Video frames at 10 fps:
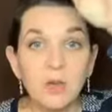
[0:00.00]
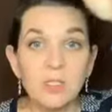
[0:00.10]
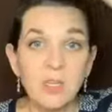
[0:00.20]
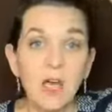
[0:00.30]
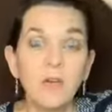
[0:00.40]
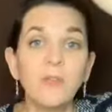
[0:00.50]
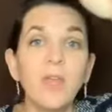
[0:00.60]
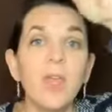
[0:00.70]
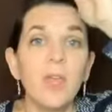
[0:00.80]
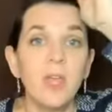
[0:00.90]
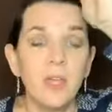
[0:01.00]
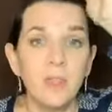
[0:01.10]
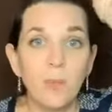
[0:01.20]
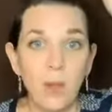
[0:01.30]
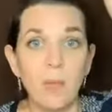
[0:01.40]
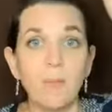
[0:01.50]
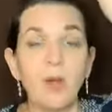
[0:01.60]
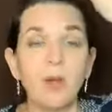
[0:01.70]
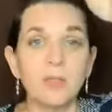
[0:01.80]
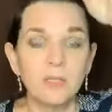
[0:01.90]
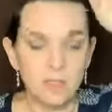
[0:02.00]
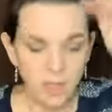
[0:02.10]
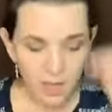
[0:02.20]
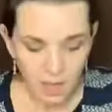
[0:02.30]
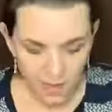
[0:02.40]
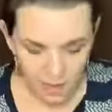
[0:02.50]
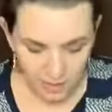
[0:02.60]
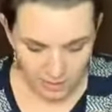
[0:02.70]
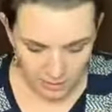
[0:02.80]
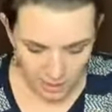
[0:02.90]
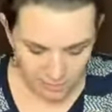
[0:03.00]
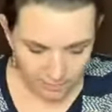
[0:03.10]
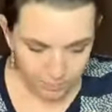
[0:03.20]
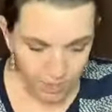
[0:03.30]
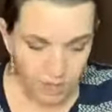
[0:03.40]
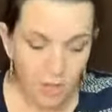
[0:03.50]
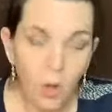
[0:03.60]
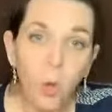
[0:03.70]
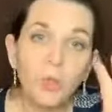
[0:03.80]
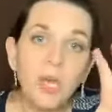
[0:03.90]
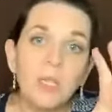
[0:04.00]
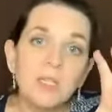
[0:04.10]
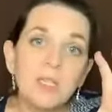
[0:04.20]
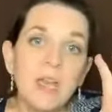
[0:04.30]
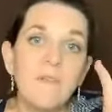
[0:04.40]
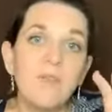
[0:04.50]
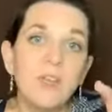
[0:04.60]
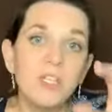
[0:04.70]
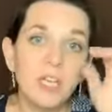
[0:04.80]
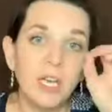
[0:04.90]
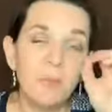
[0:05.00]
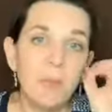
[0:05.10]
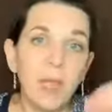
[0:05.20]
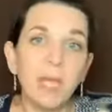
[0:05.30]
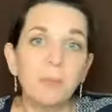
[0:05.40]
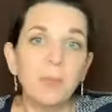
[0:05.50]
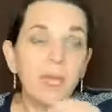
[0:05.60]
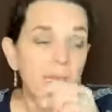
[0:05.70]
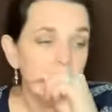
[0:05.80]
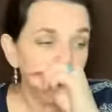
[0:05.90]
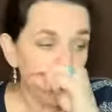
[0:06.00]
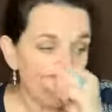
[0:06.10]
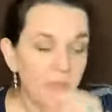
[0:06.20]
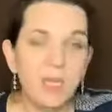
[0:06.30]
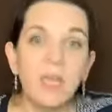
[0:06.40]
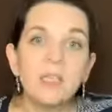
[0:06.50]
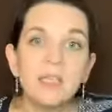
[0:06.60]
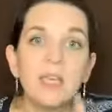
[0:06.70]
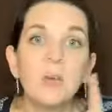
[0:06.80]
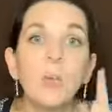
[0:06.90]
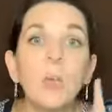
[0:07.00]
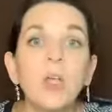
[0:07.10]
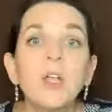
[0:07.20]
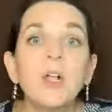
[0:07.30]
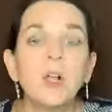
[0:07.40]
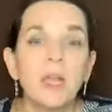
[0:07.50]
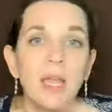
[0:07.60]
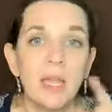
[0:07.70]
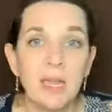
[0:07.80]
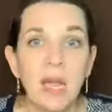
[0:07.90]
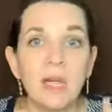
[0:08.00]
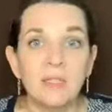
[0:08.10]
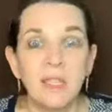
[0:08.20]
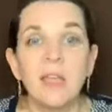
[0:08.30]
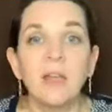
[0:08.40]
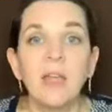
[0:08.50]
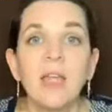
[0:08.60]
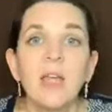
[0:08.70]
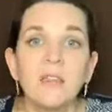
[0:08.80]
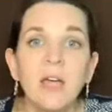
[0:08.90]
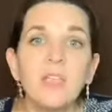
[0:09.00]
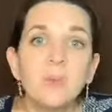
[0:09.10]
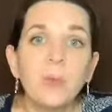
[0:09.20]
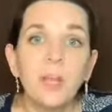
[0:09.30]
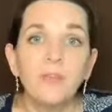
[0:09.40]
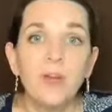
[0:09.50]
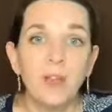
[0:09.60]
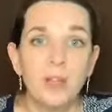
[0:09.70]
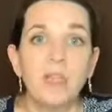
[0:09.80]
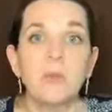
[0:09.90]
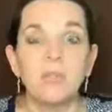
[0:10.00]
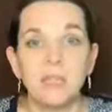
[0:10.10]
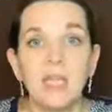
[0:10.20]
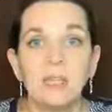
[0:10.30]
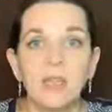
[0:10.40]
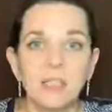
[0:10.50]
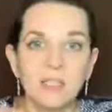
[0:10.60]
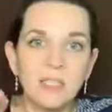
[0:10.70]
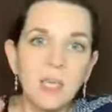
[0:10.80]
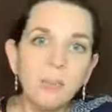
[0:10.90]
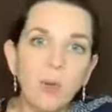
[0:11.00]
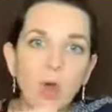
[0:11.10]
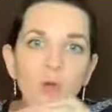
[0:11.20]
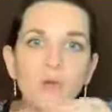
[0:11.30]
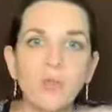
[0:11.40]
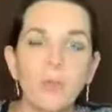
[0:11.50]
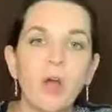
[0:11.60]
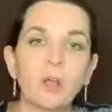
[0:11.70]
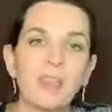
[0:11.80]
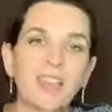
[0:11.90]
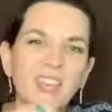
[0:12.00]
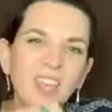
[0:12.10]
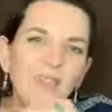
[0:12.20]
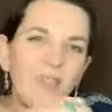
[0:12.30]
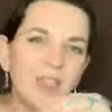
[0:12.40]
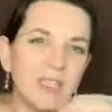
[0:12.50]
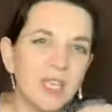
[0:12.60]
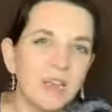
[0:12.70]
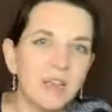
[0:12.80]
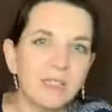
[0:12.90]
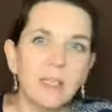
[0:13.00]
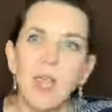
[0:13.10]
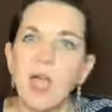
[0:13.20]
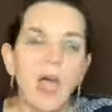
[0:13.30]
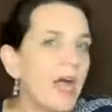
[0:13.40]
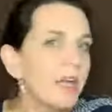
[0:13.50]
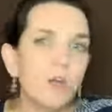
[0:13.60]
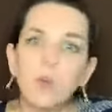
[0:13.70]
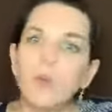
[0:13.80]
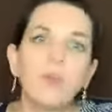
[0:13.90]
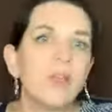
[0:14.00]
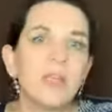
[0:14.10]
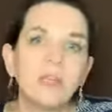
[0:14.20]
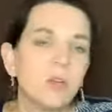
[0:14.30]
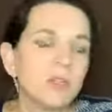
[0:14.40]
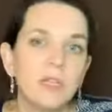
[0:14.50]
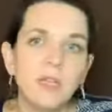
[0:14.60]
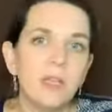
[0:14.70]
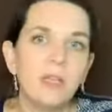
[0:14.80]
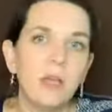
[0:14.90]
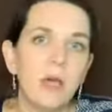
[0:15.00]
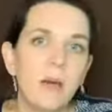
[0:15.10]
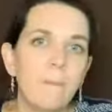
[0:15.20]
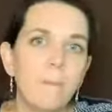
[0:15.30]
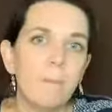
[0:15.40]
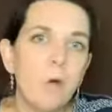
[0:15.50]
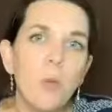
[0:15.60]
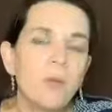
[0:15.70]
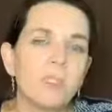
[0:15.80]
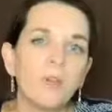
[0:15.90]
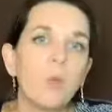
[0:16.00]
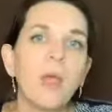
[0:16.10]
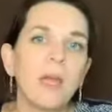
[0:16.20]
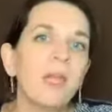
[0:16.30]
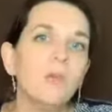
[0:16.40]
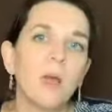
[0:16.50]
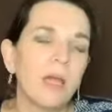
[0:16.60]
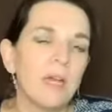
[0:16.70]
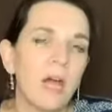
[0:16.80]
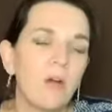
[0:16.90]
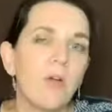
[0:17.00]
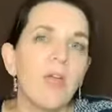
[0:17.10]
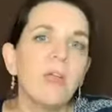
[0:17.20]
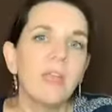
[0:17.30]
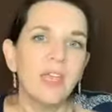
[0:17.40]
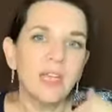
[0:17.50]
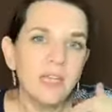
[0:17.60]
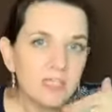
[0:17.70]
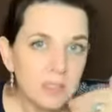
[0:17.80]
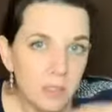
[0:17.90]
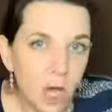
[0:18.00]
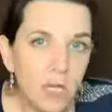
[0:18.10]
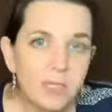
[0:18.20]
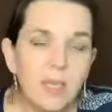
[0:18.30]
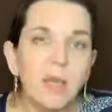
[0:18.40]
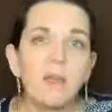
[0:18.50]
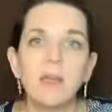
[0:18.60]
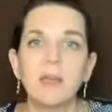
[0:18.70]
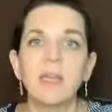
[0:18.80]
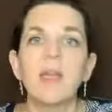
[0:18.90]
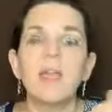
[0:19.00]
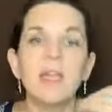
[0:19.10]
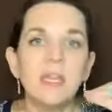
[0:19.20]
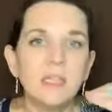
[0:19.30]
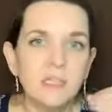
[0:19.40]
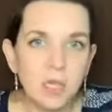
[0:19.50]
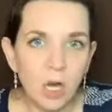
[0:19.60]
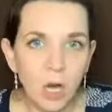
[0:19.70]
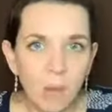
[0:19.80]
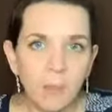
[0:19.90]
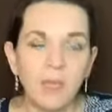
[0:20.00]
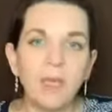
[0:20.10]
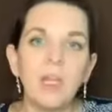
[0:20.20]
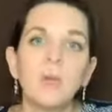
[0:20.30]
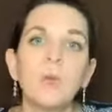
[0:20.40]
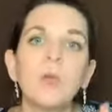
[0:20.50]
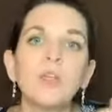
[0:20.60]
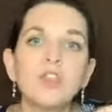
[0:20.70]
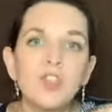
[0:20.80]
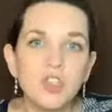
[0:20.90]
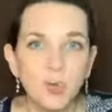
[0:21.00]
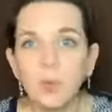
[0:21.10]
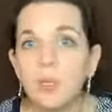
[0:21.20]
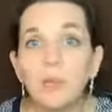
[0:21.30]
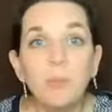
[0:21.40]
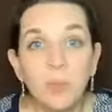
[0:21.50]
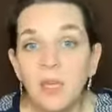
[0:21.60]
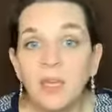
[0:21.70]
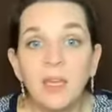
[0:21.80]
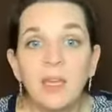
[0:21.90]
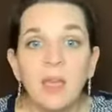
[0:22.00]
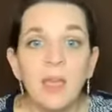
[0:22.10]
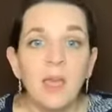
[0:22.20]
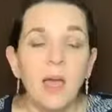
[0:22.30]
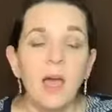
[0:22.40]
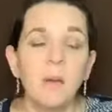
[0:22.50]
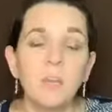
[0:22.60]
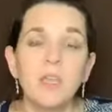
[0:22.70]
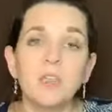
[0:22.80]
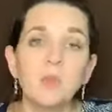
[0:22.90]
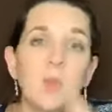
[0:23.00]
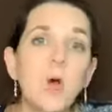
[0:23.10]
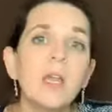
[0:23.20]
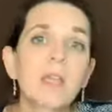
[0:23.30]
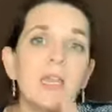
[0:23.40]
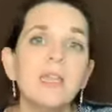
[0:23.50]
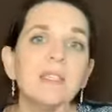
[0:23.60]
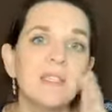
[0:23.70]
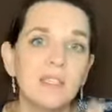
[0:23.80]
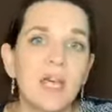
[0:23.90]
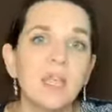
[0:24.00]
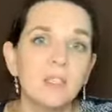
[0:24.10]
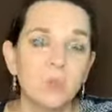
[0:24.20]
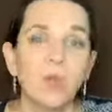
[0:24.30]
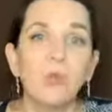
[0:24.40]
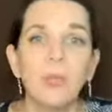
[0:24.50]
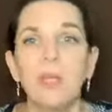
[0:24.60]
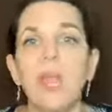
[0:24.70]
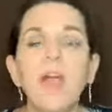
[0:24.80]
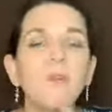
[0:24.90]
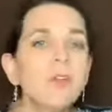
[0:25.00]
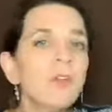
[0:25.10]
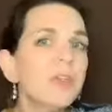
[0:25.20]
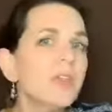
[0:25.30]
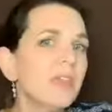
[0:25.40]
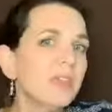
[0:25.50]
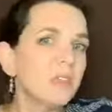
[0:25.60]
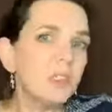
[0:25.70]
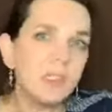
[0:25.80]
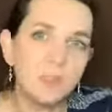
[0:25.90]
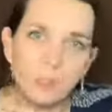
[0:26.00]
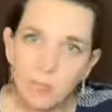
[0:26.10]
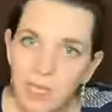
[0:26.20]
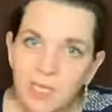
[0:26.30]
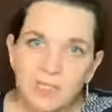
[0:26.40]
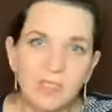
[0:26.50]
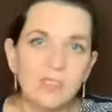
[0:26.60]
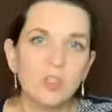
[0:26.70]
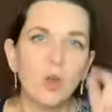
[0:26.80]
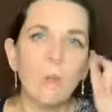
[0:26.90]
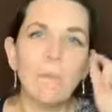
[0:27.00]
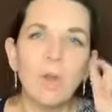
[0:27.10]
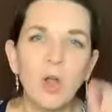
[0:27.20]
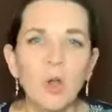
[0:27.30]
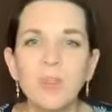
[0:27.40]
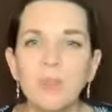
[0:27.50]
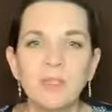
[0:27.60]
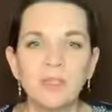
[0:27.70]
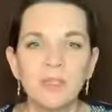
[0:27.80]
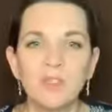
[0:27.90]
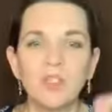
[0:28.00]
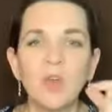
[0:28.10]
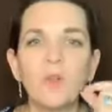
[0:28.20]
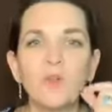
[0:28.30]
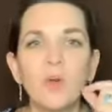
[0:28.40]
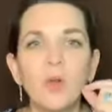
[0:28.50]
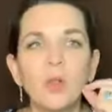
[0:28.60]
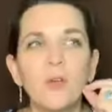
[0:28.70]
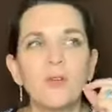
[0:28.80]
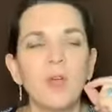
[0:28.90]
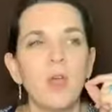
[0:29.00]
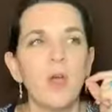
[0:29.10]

yourself in the ramparts and hold on to that vision and make it plain, because it will not tarry. That's what I felt like he was saying. Like, skip over the part, like, if it tarries. I don't feel like there is any moments of waiting right now, that it is not tarrying. It is coming. It will surely be, because what he says will be. Everything that he speaks is so purposed and so full of